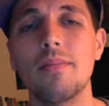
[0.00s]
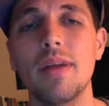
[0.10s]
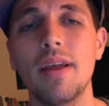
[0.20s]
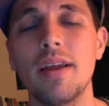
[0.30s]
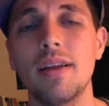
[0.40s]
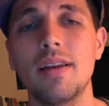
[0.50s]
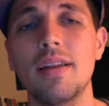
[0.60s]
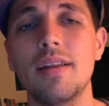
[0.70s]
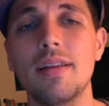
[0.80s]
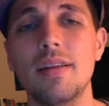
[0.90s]
and
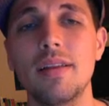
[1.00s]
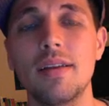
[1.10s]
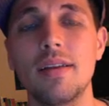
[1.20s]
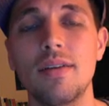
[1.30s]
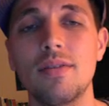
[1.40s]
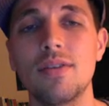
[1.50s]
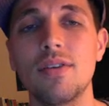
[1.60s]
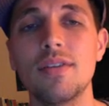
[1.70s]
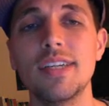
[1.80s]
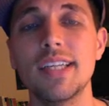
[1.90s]
you know,
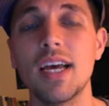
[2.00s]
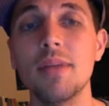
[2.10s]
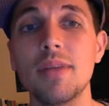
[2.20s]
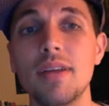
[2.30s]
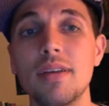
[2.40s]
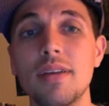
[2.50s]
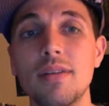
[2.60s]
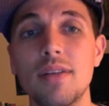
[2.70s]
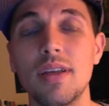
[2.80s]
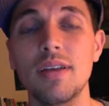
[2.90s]
during this time
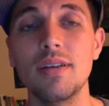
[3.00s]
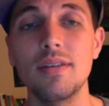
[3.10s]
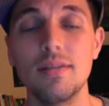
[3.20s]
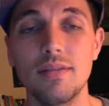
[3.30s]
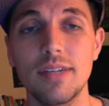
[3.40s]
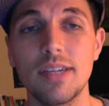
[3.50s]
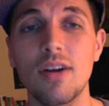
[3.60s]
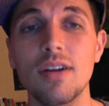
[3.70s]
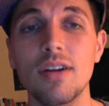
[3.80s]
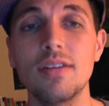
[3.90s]
he
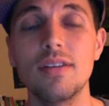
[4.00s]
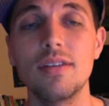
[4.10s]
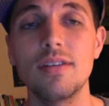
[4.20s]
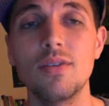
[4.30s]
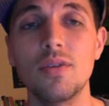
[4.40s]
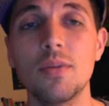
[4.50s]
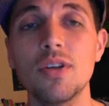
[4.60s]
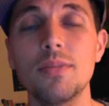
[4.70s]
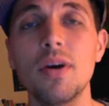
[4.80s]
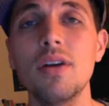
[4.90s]
started doing
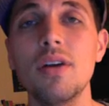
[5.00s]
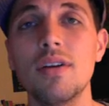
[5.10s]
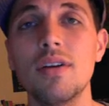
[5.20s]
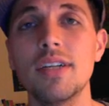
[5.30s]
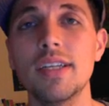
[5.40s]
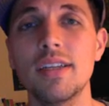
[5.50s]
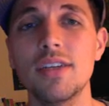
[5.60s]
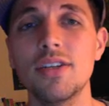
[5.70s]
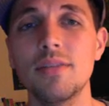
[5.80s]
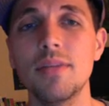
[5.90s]
much better. His
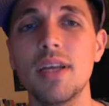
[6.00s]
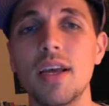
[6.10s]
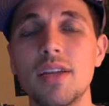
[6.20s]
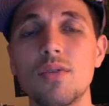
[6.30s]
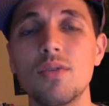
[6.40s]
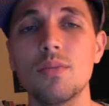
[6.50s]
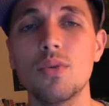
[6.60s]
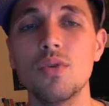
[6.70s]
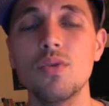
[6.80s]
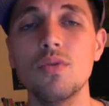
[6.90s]
condition began to
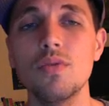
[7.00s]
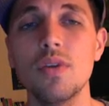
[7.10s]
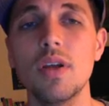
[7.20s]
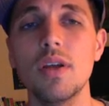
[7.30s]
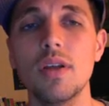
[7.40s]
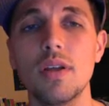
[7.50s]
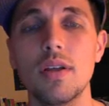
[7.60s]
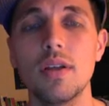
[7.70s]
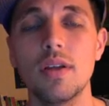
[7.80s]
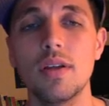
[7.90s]
improve.
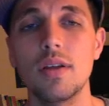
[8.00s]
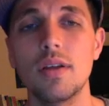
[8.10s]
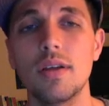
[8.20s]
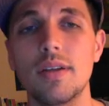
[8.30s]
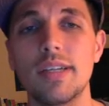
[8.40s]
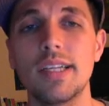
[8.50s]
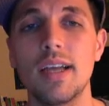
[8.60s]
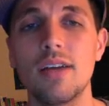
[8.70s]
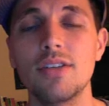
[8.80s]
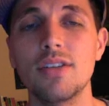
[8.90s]
His
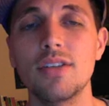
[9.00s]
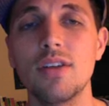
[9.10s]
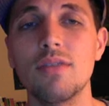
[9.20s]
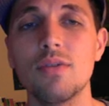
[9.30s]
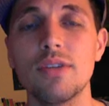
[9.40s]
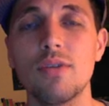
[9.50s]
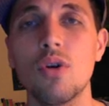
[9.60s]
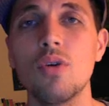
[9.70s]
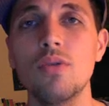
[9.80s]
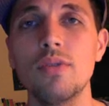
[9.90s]
energy levels
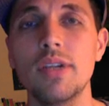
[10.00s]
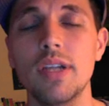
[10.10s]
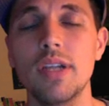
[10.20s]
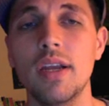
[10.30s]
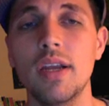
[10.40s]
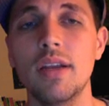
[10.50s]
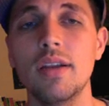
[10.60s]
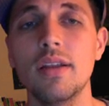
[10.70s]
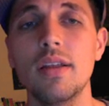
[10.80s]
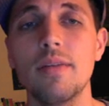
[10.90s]
rose,
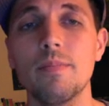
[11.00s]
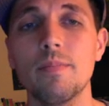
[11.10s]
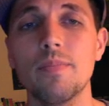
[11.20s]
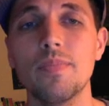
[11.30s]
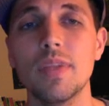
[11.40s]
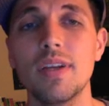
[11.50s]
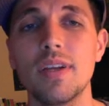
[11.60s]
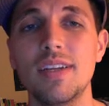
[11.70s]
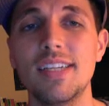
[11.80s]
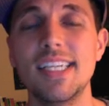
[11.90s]
and
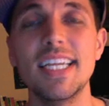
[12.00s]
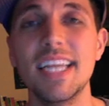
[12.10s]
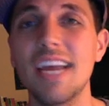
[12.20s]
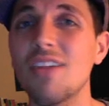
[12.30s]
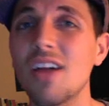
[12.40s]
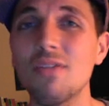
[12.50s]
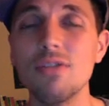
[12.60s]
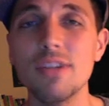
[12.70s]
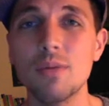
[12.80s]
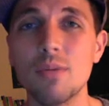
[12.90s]
his CEA
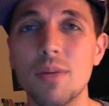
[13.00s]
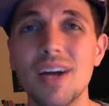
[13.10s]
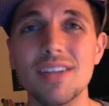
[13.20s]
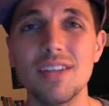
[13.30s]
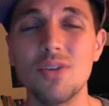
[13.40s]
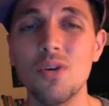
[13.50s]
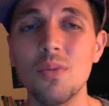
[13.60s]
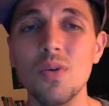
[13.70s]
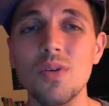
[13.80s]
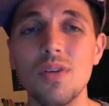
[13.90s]
levels were back to
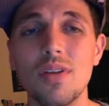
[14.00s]
normal,